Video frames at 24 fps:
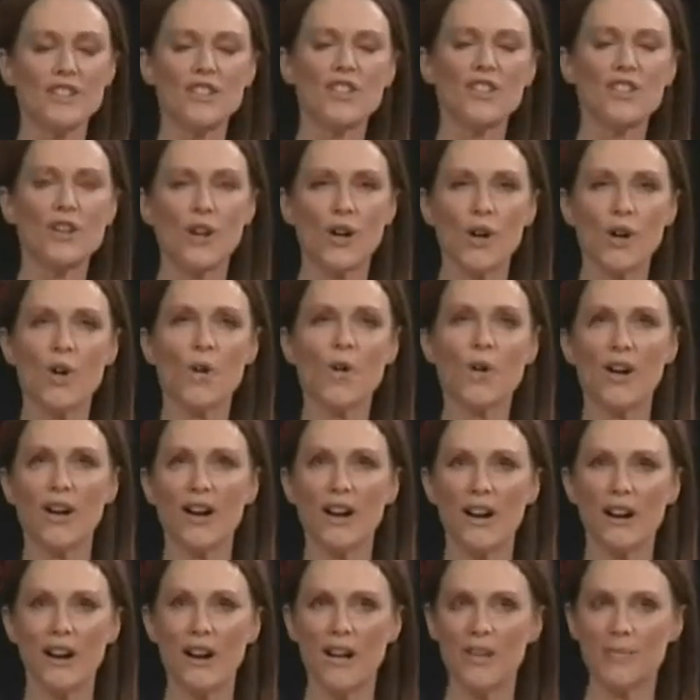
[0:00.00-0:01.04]
so
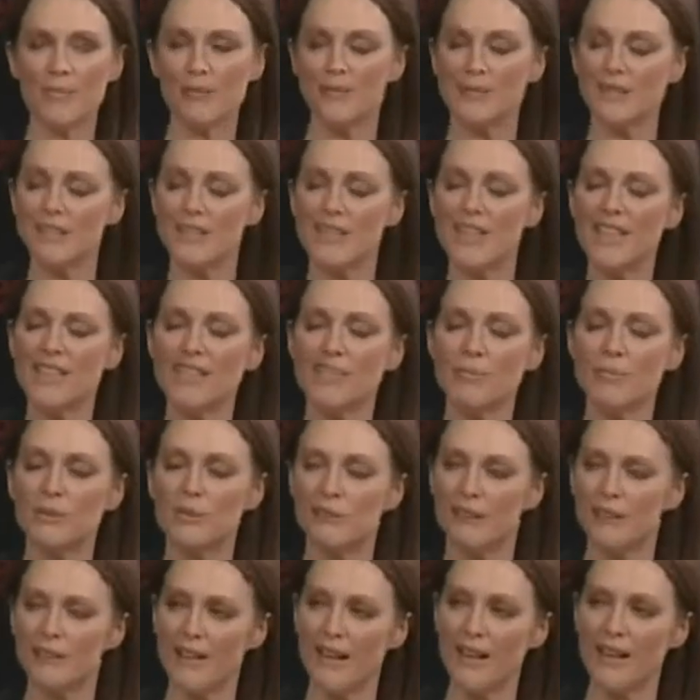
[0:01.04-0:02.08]

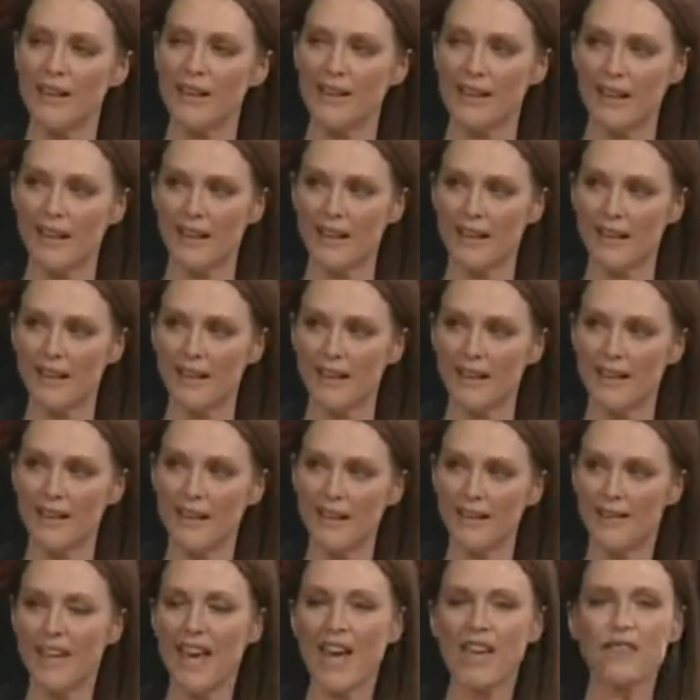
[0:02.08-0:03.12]
unbelievably validating
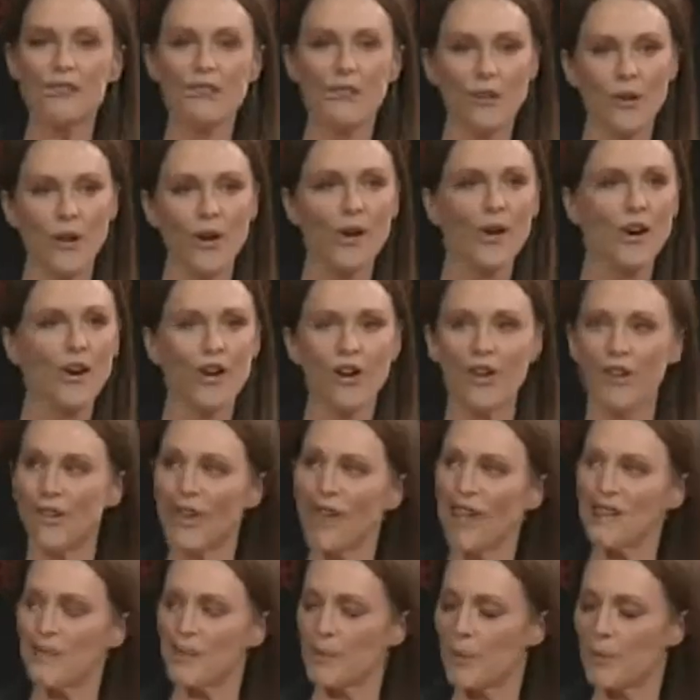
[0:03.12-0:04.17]
that for her,
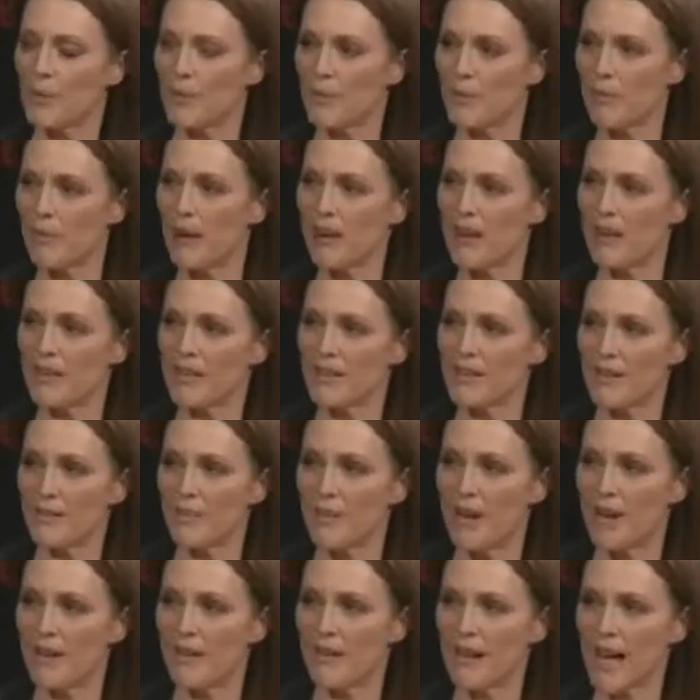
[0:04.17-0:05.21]
that's what it was about. It's
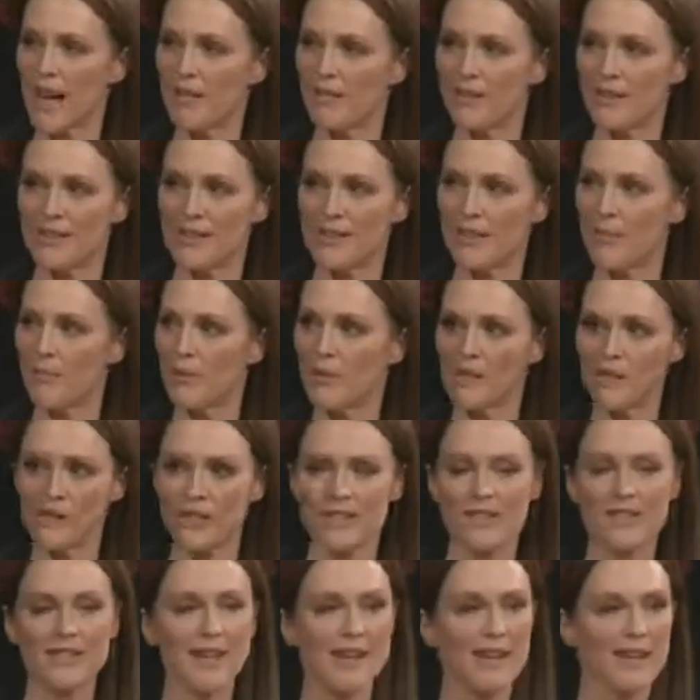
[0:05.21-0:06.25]
about having somebody
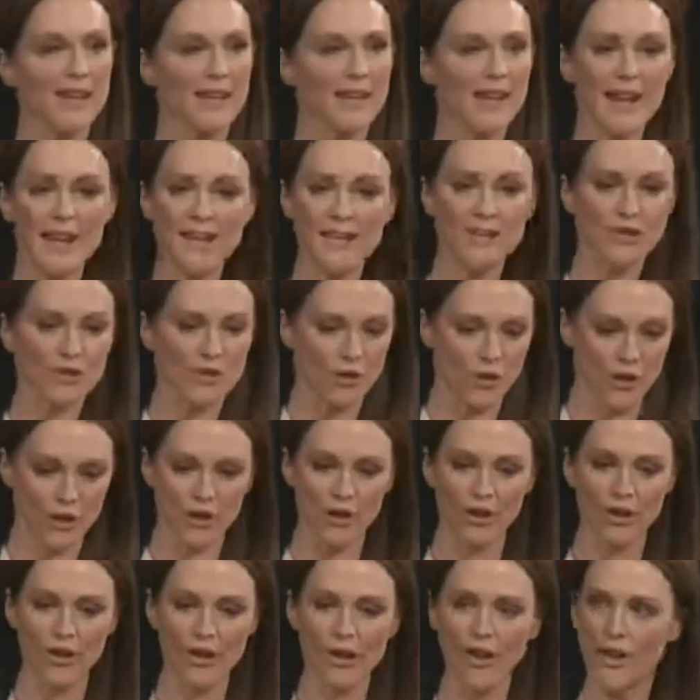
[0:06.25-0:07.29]
just say yes to
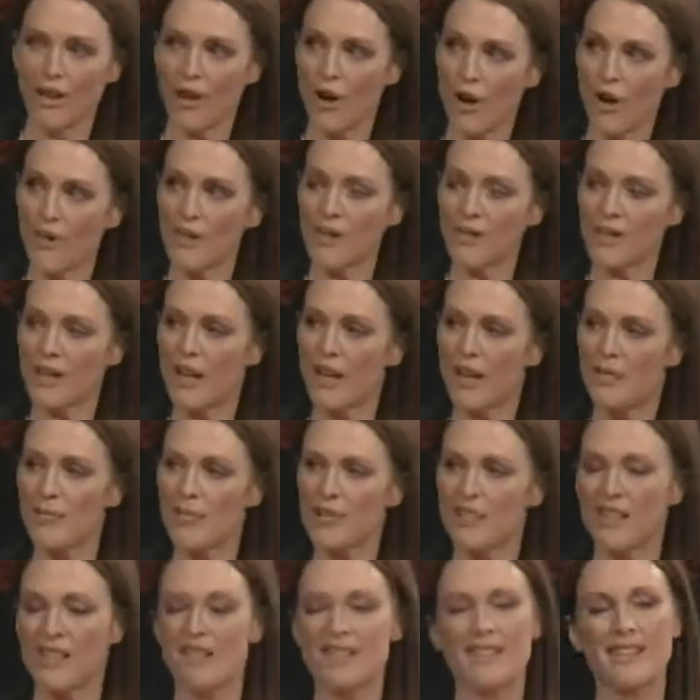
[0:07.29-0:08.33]
her all the time
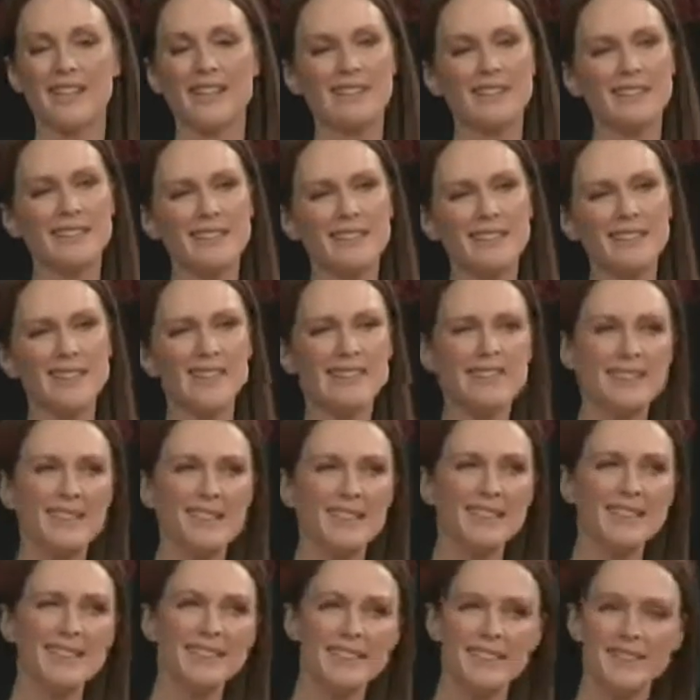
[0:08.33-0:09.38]
instead of saying,
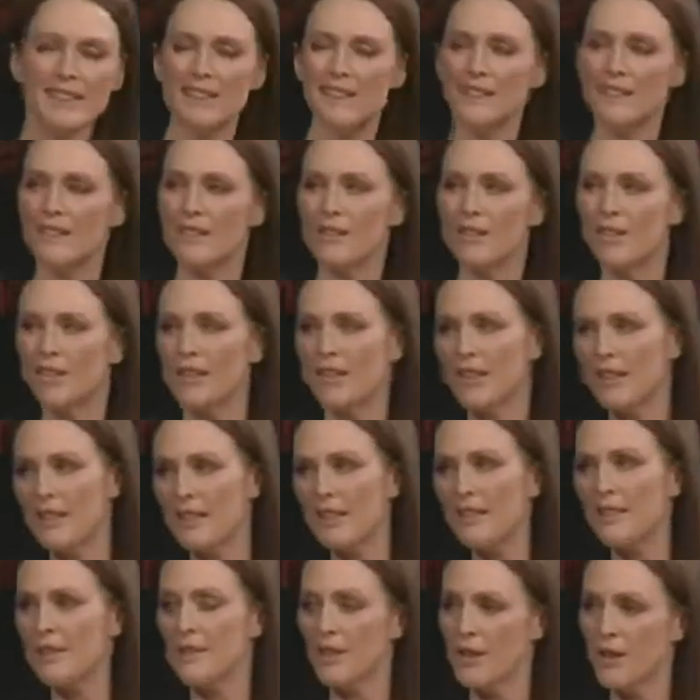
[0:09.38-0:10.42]
honey, do you think you can do that? I
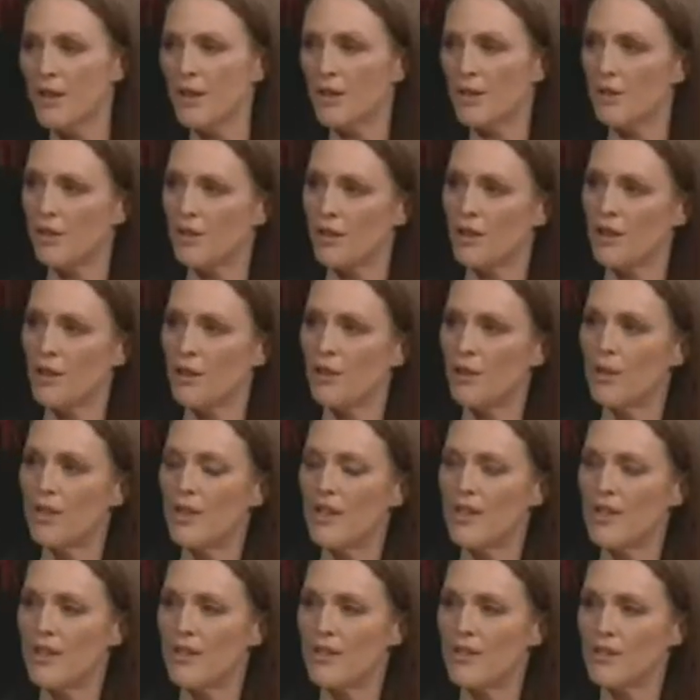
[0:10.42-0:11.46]
don't know,
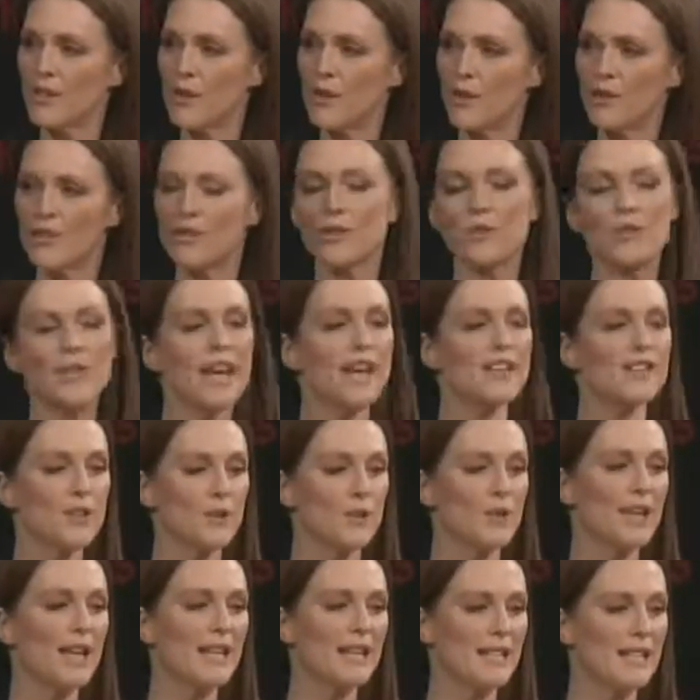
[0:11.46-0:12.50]
So
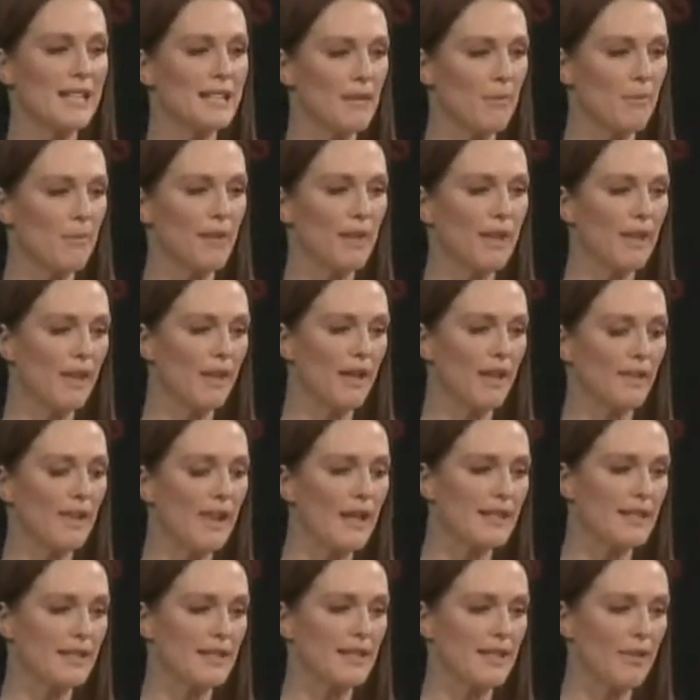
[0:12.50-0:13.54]
in that sense, in
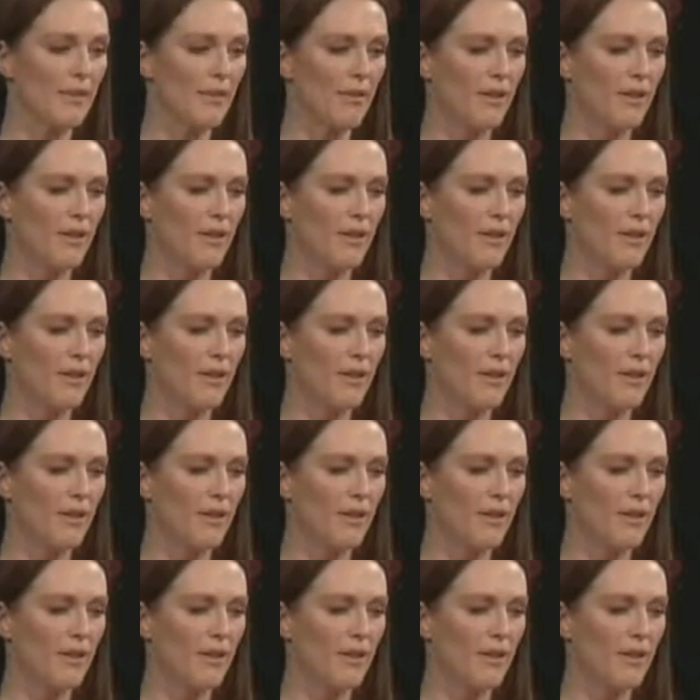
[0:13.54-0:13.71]
that scene, I'm